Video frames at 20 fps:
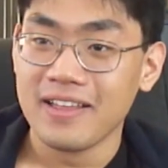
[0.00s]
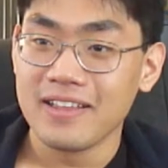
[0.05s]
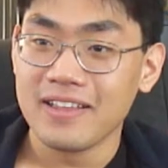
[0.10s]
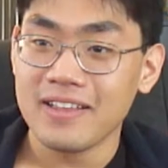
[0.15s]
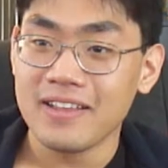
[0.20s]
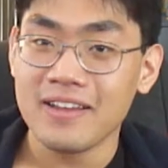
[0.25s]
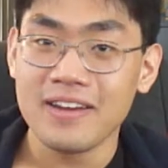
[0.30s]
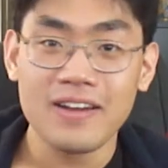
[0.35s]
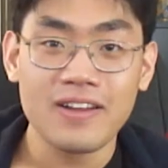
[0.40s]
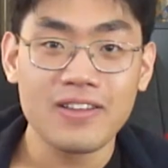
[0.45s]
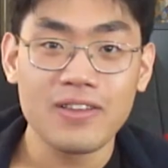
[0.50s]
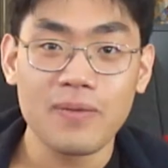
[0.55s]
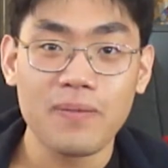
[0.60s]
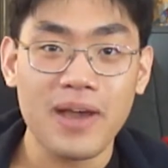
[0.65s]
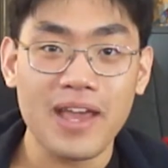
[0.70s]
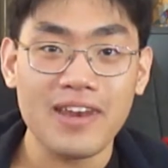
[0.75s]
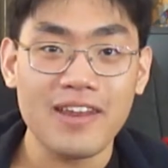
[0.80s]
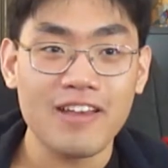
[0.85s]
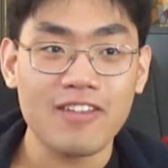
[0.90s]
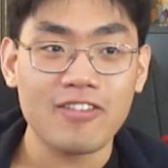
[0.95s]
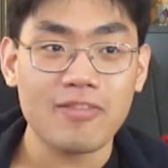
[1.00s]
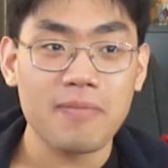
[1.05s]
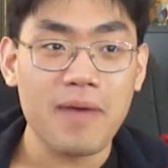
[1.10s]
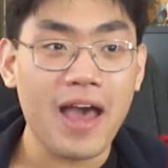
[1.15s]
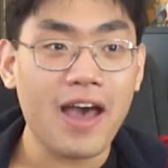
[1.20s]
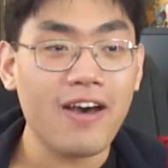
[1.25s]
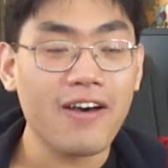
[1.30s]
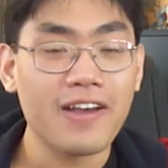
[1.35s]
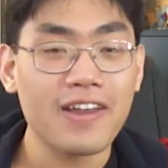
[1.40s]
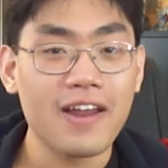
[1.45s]
You know, the way they
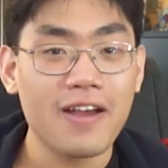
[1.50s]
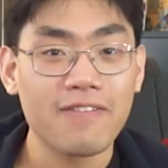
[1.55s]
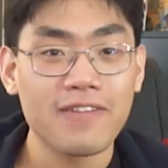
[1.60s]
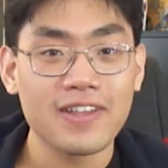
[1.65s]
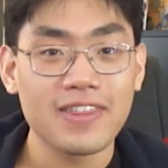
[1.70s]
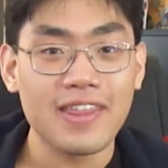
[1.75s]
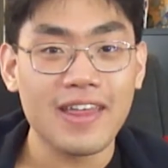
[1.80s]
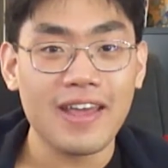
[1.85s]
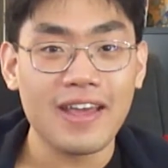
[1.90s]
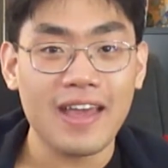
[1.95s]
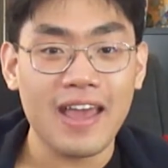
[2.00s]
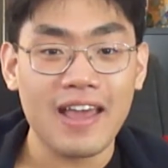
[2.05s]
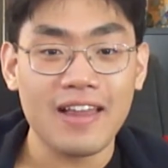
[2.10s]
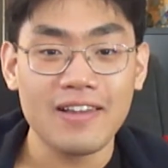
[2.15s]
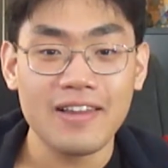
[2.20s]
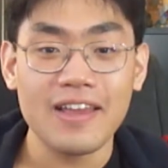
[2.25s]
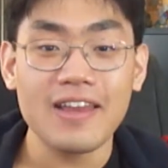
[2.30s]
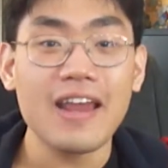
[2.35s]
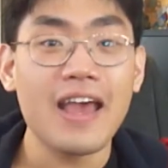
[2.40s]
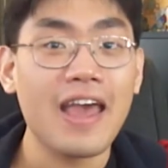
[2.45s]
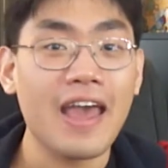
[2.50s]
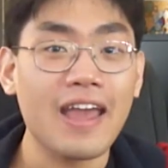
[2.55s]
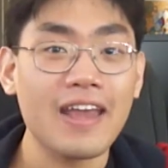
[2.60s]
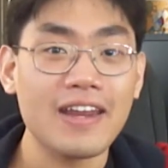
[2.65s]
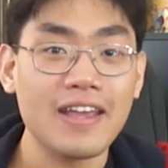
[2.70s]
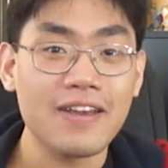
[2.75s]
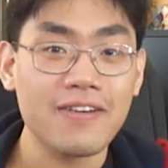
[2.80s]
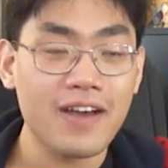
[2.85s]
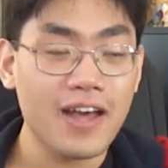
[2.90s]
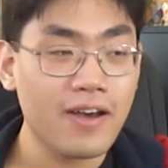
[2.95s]
smile and everything. And Lena
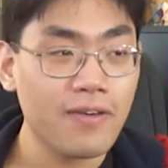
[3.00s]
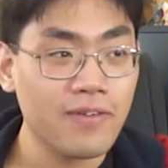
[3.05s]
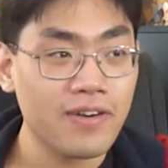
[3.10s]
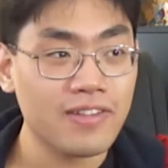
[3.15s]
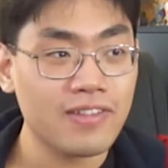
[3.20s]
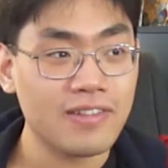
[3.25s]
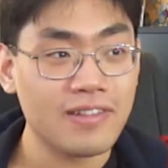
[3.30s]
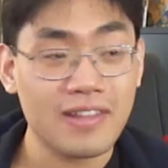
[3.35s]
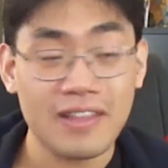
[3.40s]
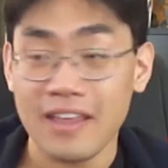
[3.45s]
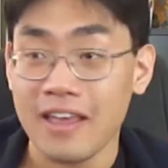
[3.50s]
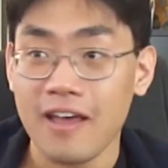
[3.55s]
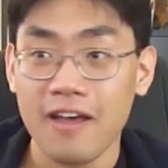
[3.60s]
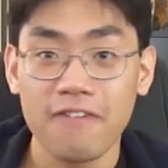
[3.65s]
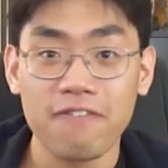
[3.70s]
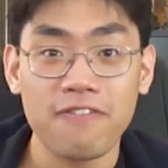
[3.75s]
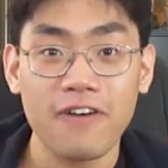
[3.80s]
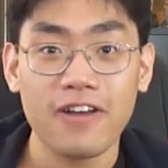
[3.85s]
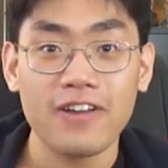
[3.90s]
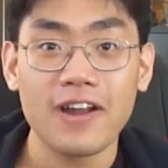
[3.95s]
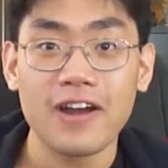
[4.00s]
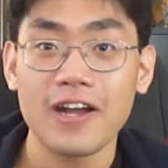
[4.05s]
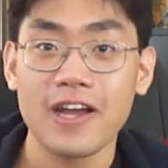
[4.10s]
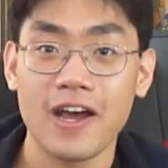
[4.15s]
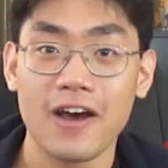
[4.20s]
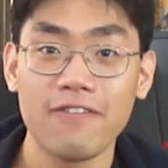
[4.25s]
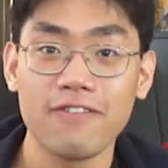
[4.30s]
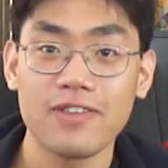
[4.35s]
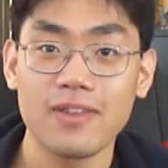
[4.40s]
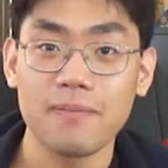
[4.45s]
Headey felt
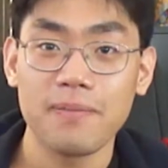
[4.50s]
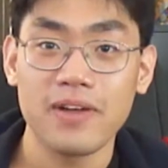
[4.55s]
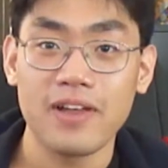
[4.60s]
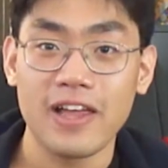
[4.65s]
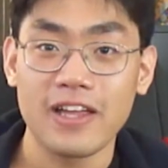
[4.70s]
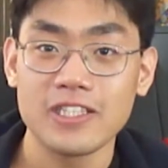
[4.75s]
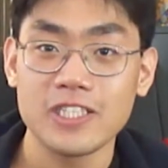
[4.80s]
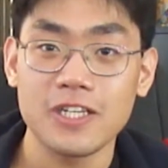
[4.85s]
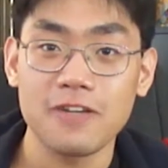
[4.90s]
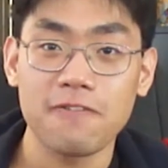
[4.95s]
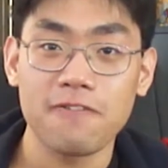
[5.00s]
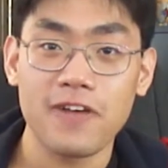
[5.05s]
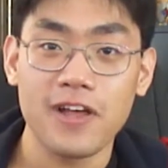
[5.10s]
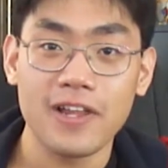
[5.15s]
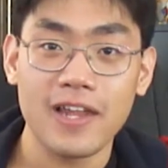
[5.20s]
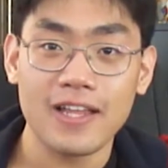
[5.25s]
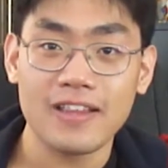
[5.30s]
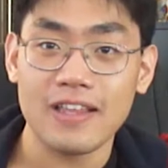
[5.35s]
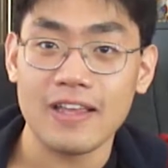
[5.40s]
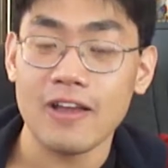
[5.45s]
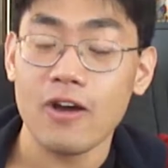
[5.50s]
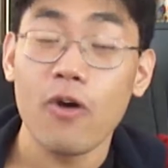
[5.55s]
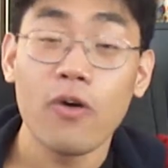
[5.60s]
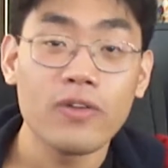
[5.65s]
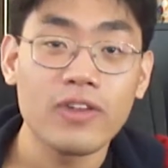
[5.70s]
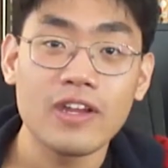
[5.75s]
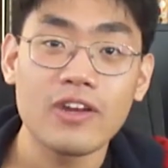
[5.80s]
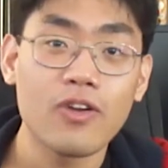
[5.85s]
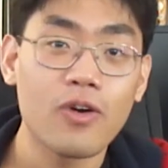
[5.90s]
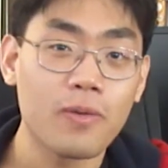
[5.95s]
uncomfortable and she felt like the
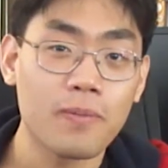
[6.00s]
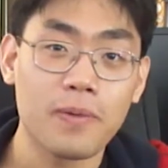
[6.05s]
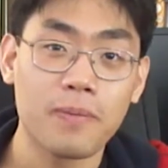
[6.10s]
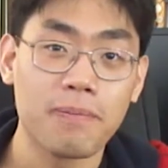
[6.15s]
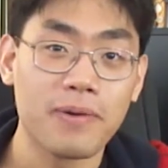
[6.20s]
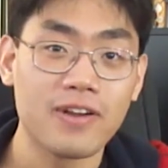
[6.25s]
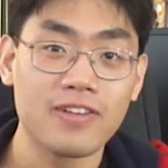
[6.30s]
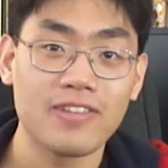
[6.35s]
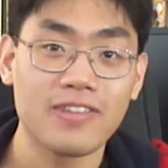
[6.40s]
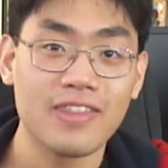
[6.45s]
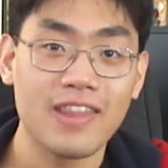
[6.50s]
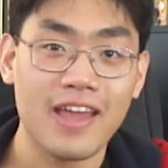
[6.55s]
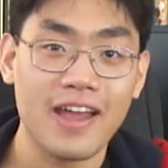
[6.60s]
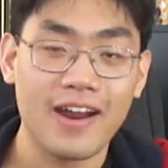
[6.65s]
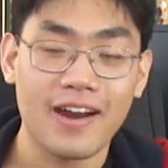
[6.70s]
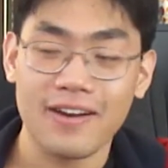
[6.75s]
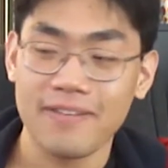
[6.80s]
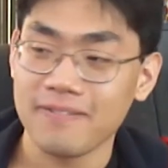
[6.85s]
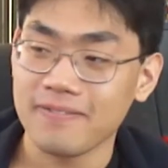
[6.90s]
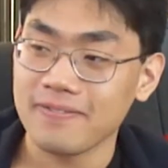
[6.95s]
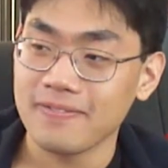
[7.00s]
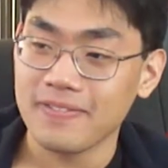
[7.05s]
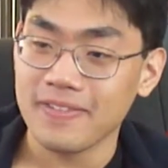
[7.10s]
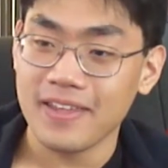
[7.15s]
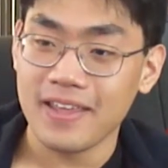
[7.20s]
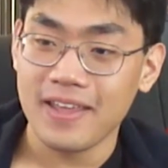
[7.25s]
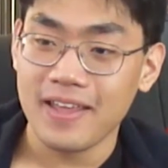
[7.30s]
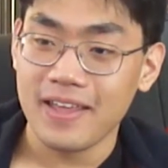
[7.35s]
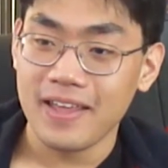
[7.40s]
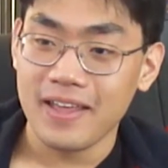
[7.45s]
only normal person there.
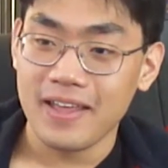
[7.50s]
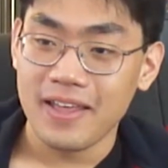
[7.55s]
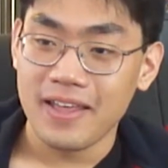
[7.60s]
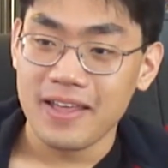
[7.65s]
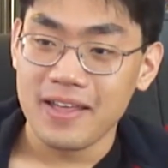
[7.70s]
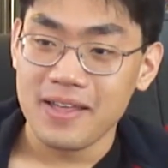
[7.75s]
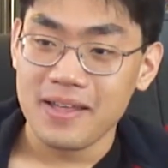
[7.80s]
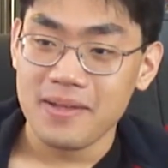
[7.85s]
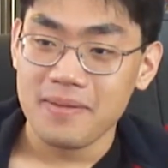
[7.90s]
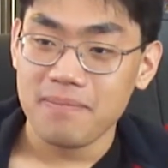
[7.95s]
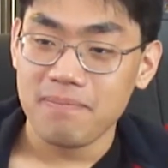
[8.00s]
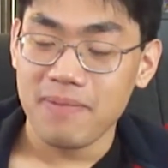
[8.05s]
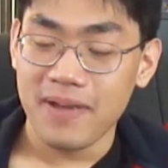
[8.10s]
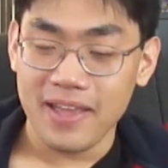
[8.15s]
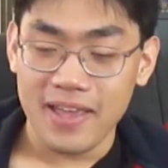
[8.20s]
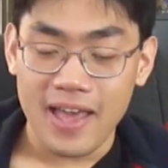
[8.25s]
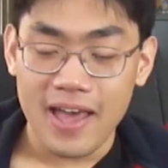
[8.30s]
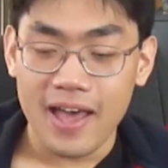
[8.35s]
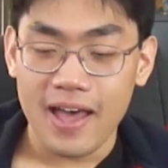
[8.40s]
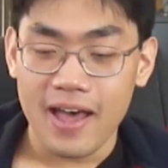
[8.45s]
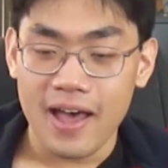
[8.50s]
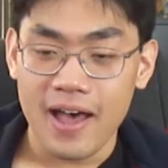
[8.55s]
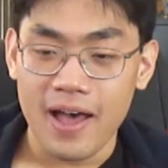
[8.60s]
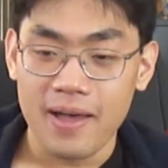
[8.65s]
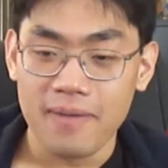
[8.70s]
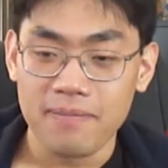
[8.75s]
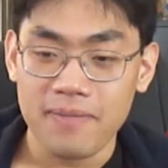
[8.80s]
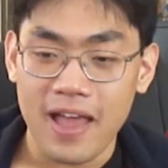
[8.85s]
But yeah,